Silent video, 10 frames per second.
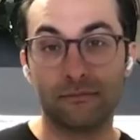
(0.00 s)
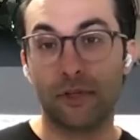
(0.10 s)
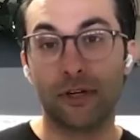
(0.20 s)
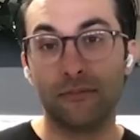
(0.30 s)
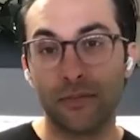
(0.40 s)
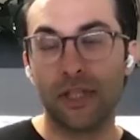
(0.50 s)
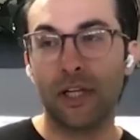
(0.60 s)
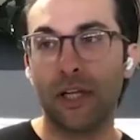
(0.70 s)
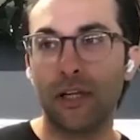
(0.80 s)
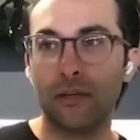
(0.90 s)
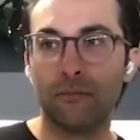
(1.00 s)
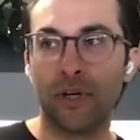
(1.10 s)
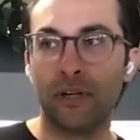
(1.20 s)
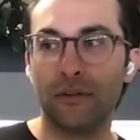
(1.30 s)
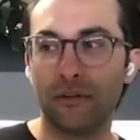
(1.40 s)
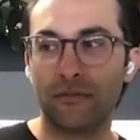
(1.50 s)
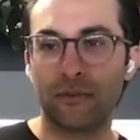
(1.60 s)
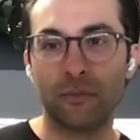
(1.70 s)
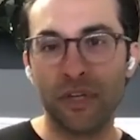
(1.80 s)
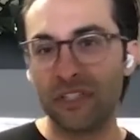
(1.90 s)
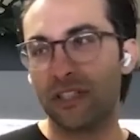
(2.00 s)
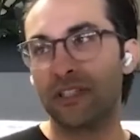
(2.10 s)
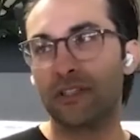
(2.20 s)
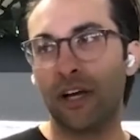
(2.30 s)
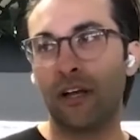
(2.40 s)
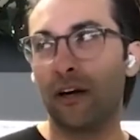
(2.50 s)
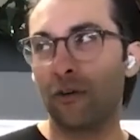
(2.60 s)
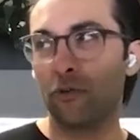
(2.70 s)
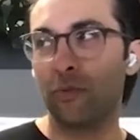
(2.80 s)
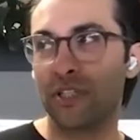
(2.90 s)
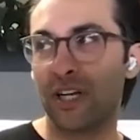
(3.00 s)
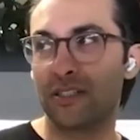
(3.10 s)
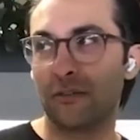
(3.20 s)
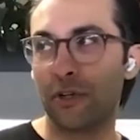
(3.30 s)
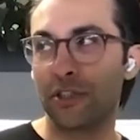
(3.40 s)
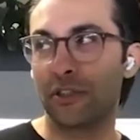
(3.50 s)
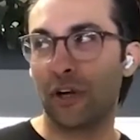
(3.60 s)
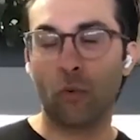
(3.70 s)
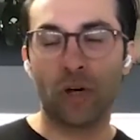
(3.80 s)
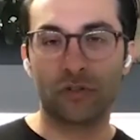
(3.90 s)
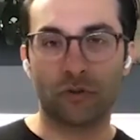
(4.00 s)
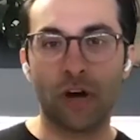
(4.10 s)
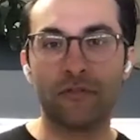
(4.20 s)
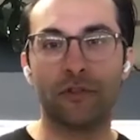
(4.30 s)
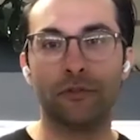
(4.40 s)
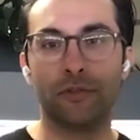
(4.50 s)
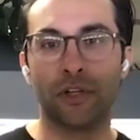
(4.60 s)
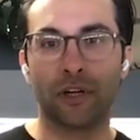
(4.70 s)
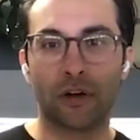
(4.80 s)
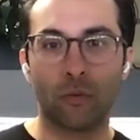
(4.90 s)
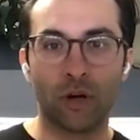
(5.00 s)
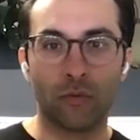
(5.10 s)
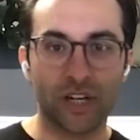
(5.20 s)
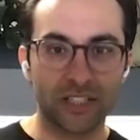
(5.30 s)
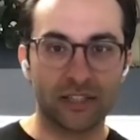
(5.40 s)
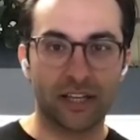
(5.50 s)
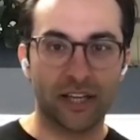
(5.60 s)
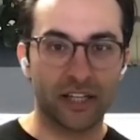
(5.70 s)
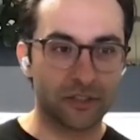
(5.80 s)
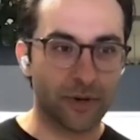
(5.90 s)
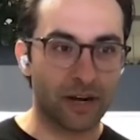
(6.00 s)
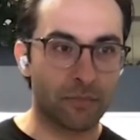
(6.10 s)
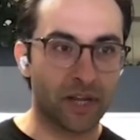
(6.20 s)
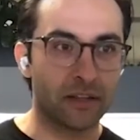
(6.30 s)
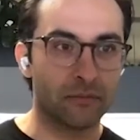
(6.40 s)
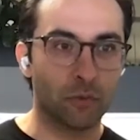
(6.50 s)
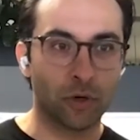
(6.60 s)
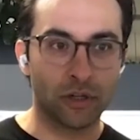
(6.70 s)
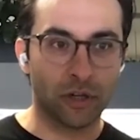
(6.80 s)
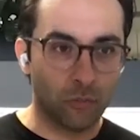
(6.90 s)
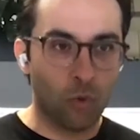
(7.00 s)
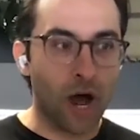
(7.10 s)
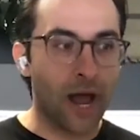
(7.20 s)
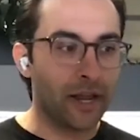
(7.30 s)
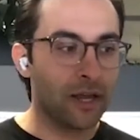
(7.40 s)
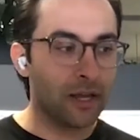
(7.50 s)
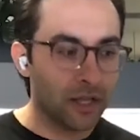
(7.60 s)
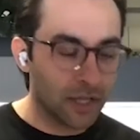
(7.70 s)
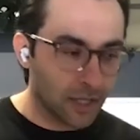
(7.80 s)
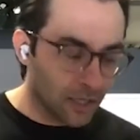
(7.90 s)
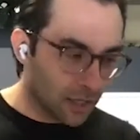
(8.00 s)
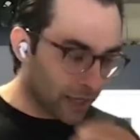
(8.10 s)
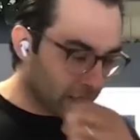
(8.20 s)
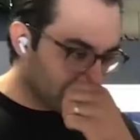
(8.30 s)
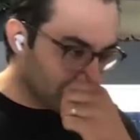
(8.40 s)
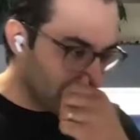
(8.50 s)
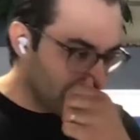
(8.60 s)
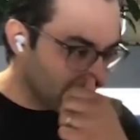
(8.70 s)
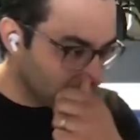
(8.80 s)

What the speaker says: right? But from a business, like I'd almost ask the question, like, what drives you? You know, like what is it that gets you out of bed in the morning? You know, why? I guess for me,